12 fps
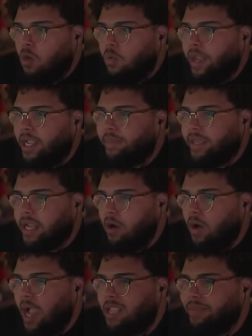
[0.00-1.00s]
Wait, I can make it out.
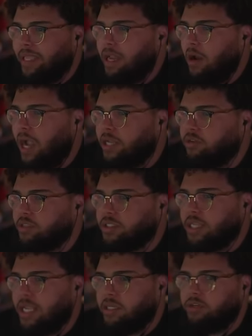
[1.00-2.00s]
I can make it out. I can do
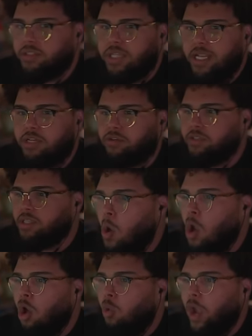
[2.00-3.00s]
this. I can do this. I can do this.
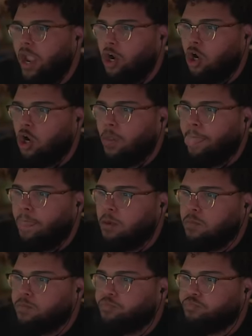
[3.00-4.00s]
Where? Stay here.